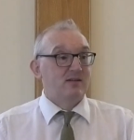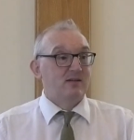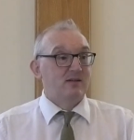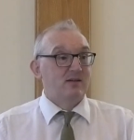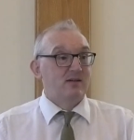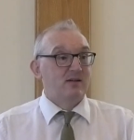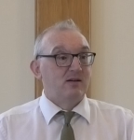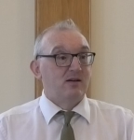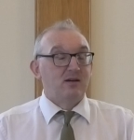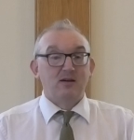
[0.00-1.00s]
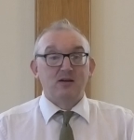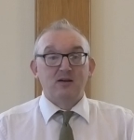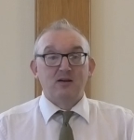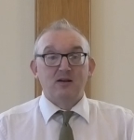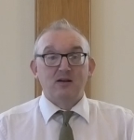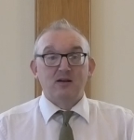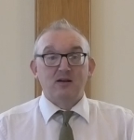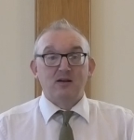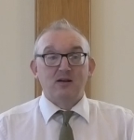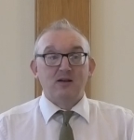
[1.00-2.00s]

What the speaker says: No one is speaking in this clip.